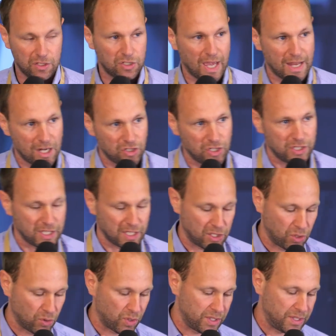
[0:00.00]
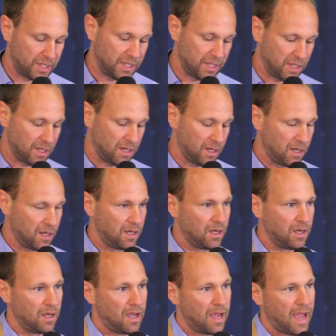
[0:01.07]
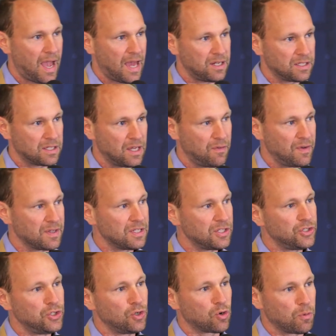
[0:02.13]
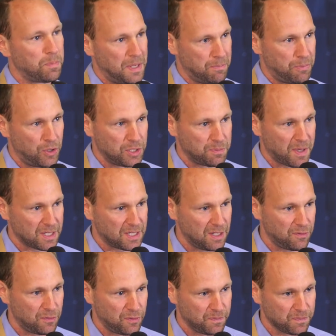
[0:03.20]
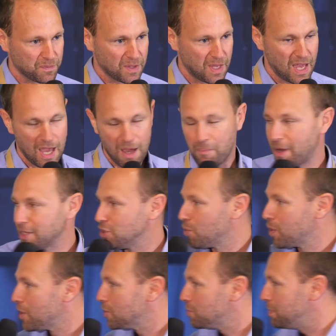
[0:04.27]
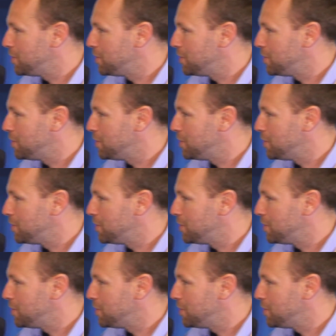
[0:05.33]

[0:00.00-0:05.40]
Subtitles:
energy security and giving this European perspective. But you will not